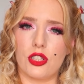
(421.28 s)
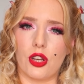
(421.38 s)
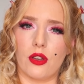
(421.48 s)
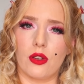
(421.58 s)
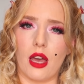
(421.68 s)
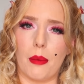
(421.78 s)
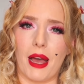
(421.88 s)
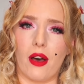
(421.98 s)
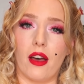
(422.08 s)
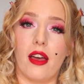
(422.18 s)
the joke
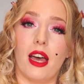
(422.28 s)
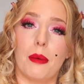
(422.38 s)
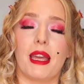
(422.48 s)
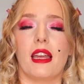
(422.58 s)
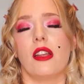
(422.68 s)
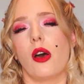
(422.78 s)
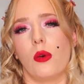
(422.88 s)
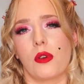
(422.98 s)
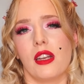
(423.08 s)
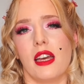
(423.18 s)
about her being
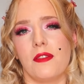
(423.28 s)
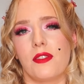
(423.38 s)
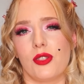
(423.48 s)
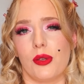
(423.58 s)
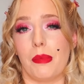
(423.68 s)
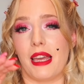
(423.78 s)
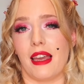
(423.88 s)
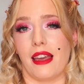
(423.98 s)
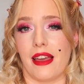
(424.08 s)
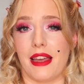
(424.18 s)
old enough to
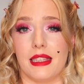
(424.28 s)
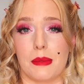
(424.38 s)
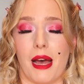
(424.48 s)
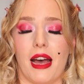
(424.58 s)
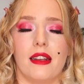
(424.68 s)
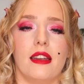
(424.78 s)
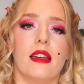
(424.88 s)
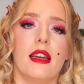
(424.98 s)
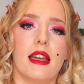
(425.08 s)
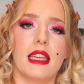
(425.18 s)
be his
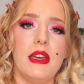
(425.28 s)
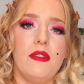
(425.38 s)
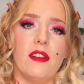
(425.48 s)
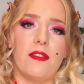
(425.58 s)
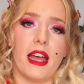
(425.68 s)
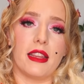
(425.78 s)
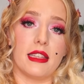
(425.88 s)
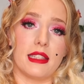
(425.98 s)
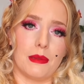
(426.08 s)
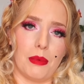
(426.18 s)
partner, given the fact
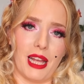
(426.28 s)
this is